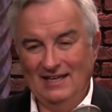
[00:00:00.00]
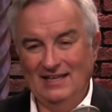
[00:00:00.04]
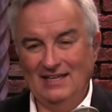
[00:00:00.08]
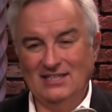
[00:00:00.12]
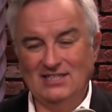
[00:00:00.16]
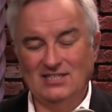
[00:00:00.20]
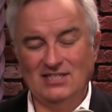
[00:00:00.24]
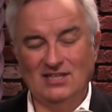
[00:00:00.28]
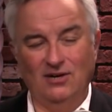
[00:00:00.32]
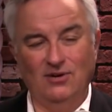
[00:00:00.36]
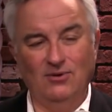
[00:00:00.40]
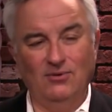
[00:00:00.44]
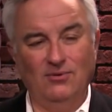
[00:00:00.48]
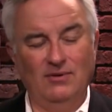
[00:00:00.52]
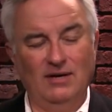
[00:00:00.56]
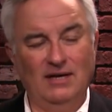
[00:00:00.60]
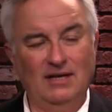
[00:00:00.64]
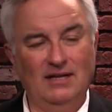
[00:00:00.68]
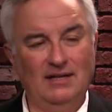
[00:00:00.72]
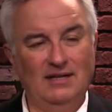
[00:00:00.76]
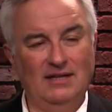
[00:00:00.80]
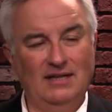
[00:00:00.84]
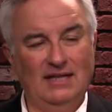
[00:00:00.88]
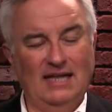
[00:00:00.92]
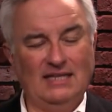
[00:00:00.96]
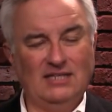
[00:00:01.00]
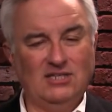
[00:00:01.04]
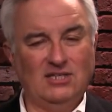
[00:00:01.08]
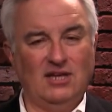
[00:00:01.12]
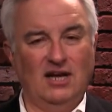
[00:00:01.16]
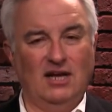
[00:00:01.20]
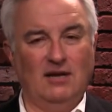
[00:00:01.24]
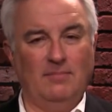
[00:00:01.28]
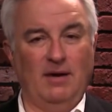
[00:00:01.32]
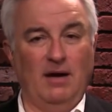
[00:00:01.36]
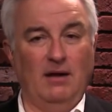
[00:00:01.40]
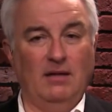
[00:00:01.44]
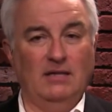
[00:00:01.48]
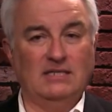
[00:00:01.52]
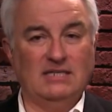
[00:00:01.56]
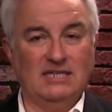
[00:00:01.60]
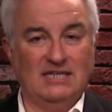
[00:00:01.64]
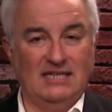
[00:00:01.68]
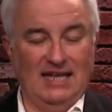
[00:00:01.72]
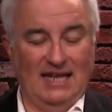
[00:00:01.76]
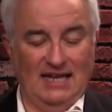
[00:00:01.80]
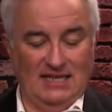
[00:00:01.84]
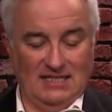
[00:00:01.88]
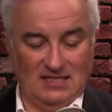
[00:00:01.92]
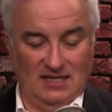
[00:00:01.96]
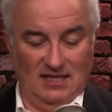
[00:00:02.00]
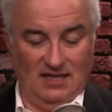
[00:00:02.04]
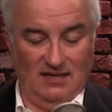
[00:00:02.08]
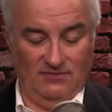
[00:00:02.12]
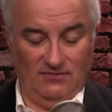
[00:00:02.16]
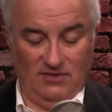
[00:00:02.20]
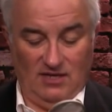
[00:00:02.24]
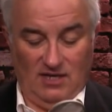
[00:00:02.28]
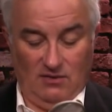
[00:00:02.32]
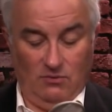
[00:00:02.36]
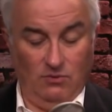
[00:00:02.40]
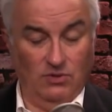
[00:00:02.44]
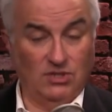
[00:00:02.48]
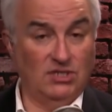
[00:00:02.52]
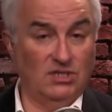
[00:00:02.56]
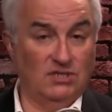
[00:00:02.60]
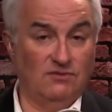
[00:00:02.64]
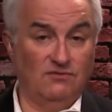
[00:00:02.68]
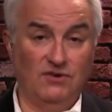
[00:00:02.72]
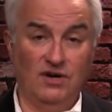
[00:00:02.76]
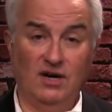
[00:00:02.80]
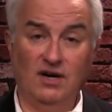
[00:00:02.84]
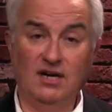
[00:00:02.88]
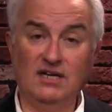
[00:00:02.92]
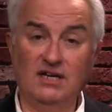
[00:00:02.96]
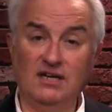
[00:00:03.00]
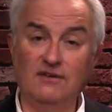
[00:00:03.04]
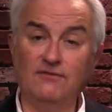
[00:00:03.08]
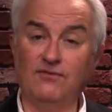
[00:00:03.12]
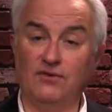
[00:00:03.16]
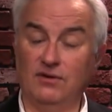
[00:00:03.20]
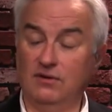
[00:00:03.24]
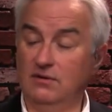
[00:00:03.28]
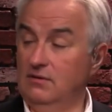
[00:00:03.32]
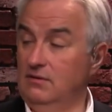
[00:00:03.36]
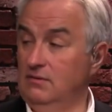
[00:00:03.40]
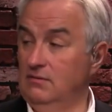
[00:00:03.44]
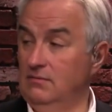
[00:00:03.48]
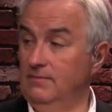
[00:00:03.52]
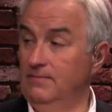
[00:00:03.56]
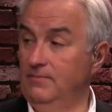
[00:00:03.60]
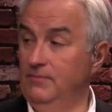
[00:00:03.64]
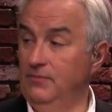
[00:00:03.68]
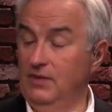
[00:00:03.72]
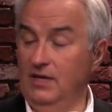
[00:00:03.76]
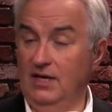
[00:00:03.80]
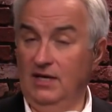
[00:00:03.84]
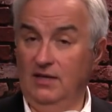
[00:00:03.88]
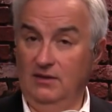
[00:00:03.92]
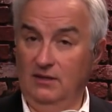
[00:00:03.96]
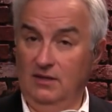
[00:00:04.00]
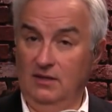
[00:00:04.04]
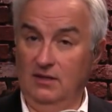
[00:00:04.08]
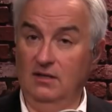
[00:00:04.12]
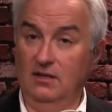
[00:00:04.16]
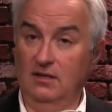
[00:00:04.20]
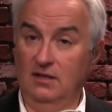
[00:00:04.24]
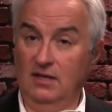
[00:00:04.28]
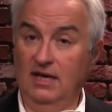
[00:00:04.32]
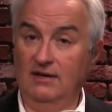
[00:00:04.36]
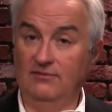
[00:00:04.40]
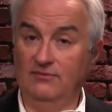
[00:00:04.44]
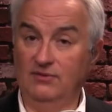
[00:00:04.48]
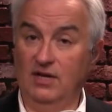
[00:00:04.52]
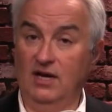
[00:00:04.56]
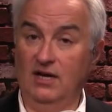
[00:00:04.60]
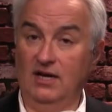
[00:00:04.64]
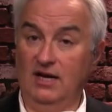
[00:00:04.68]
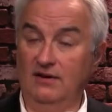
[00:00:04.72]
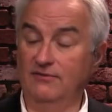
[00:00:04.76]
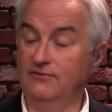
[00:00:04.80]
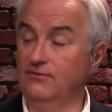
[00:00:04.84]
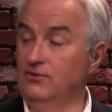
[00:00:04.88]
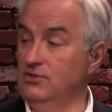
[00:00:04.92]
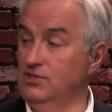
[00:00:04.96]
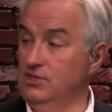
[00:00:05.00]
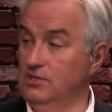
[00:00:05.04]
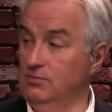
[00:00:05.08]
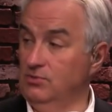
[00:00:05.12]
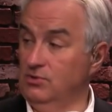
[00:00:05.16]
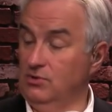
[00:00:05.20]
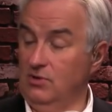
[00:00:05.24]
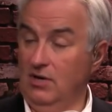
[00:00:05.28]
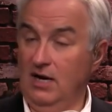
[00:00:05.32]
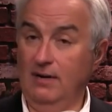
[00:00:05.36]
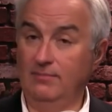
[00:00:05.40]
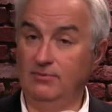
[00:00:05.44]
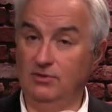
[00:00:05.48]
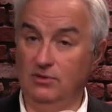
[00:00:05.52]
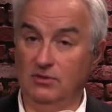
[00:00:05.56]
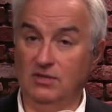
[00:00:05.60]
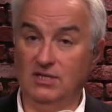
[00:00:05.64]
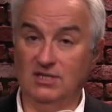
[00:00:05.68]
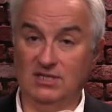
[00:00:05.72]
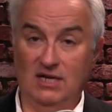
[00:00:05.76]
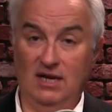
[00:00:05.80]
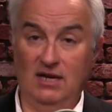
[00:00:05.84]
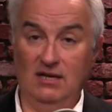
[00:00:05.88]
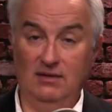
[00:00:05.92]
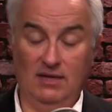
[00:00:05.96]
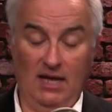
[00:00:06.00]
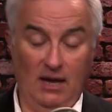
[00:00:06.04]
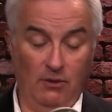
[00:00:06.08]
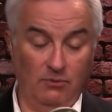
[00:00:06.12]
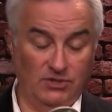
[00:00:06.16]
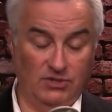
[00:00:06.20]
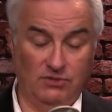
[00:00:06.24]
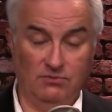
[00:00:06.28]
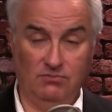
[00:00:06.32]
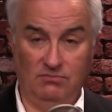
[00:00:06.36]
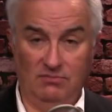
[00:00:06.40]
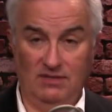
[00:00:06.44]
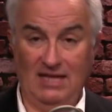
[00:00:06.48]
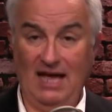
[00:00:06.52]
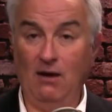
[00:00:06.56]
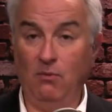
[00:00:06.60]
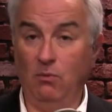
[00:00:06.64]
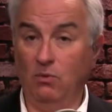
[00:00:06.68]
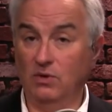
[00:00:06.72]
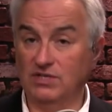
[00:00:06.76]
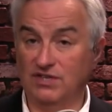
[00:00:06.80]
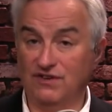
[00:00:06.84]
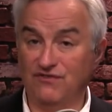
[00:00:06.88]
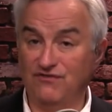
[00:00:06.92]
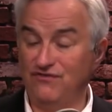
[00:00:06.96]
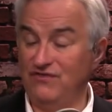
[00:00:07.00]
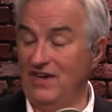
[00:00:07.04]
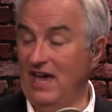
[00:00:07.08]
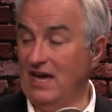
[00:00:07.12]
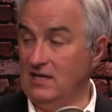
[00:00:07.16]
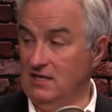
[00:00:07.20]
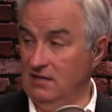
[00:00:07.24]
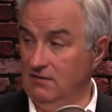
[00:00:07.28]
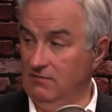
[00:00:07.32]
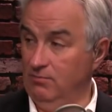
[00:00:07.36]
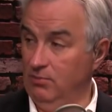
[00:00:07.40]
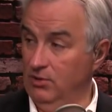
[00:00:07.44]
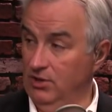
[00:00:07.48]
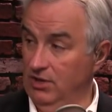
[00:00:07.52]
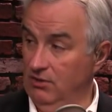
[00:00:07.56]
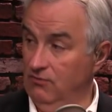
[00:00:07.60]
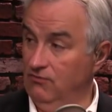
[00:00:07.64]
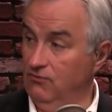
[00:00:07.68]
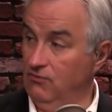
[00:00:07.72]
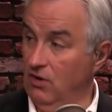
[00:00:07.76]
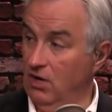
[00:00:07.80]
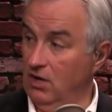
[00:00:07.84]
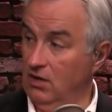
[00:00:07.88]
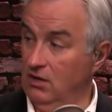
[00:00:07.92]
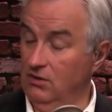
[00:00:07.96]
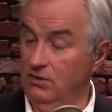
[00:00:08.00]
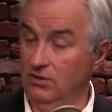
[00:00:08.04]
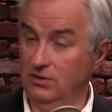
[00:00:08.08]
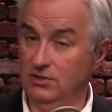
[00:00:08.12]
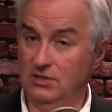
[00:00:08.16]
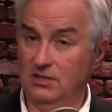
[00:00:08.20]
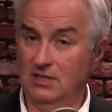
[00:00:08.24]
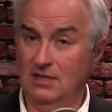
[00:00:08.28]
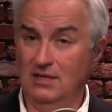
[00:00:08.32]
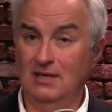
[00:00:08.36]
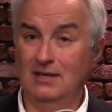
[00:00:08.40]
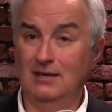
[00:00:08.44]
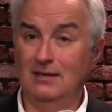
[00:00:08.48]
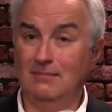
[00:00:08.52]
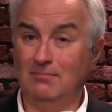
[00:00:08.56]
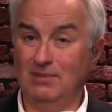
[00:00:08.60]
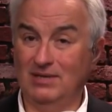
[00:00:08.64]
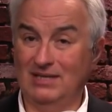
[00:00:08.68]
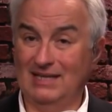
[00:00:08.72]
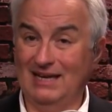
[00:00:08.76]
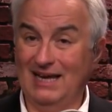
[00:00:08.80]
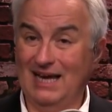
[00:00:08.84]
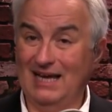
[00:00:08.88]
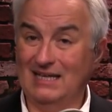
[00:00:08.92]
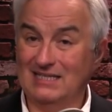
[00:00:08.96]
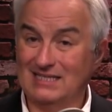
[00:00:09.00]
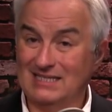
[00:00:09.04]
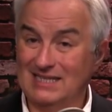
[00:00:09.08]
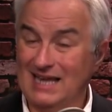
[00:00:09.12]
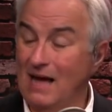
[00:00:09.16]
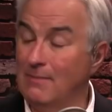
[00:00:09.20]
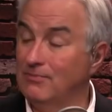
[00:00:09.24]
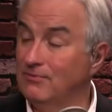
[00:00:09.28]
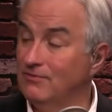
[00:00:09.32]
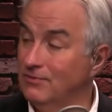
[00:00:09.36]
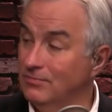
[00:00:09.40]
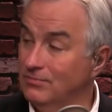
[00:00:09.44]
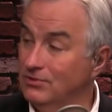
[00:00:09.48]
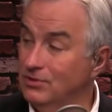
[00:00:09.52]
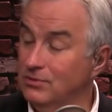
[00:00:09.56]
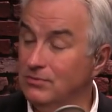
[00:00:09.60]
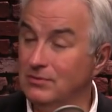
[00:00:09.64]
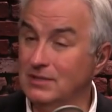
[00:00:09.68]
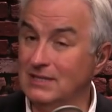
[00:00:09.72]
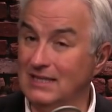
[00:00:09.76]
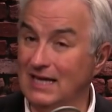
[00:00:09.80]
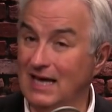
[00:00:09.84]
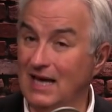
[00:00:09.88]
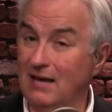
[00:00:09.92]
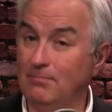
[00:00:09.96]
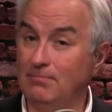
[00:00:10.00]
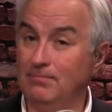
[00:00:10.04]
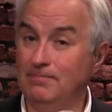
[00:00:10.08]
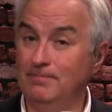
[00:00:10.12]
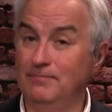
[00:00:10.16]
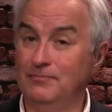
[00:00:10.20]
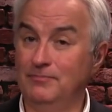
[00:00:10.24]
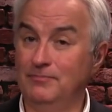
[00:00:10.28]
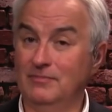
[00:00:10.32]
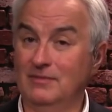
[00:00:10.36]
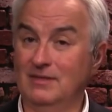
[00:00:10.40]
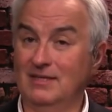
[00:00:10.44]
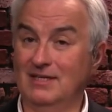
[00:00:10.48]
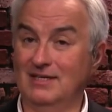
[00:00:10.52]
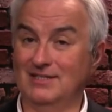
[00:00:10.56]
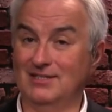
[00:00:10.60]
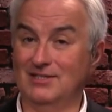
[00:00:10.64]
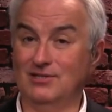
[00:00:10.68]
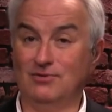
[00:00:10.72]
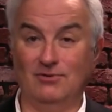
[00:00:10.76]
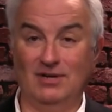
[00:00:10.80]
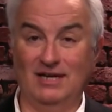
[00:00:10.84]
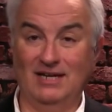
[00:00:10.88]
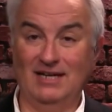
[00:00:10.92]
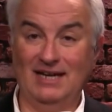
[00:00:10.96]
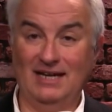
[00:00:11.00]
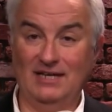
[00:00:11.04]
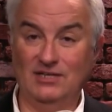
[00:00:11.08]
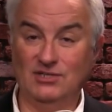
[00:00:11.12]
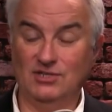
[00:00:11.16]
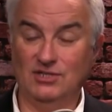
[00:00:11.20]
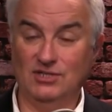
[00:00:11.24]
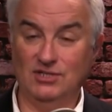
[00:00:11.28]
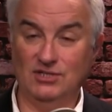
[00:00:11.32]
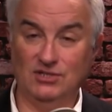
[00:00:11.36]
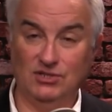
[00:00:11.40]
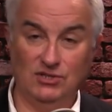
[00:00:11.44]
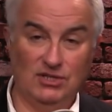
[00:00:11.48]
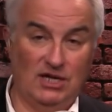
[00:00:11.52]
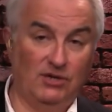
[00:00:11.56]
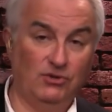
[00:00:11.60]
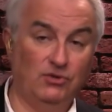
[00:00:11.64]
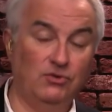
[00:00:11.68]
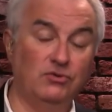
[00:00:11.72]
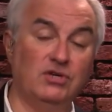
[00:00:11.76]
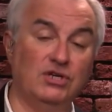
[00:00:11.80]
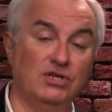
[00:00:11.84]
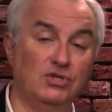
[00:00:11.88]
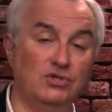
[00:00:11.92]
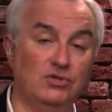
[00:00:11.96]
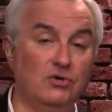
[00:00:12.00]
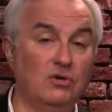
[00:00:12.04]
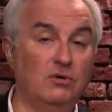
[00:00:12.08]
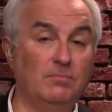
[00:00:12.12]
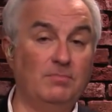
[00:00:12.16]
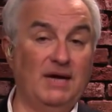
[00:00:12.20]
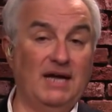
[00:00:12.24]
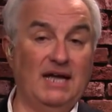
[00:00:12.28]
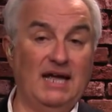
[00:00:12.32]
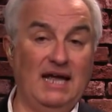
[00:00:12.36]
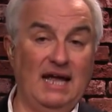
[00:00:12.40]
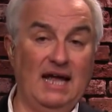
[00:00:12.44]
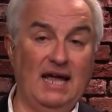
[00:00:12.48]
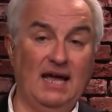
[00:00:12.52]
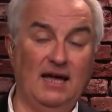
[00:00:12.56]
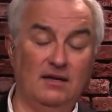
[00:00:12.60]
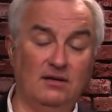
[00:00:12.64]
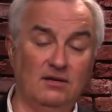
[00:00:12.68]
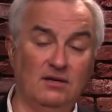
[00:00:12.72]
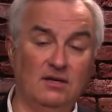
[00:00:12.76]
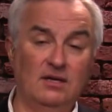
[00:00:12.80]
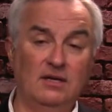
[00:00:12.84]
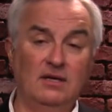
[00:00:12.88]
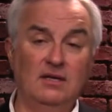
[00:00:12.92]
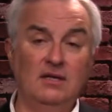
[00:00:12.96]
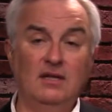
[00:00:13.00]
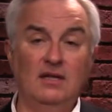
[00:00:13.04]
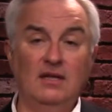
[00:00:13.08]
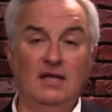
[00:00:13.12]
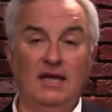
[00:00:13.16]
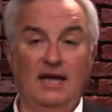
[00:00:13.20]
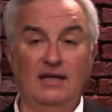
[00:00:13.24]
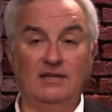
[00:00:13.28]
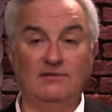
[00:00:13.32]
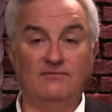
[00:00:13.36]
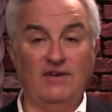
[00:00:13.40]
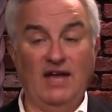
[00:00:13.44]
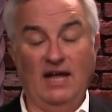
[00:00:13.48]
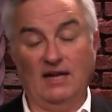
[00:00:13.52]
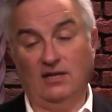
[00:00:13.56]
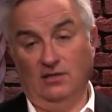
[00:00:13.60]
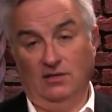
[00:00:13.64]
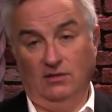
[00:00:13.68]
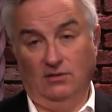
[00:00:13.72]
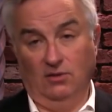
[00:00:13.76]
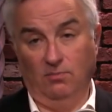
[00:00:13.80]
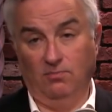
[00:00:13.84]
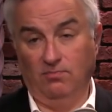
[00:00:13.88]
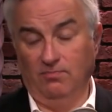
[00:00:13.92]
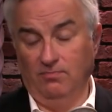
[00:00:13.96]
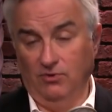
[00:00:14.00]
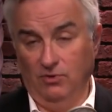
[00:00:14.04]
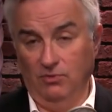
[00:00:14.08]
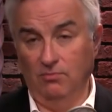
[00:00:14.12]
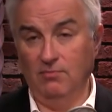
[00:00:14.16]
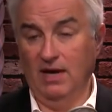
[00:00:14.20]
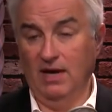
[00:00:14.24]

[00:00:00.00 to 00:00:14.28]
So let's talk about today's LifeLock, which is very different than the LifeLock I first subscribed to because that was that was effective putting fraud alerts, but they got stopped from doing that because the credit agencies. Now, you can do it by hand. In fact, you, you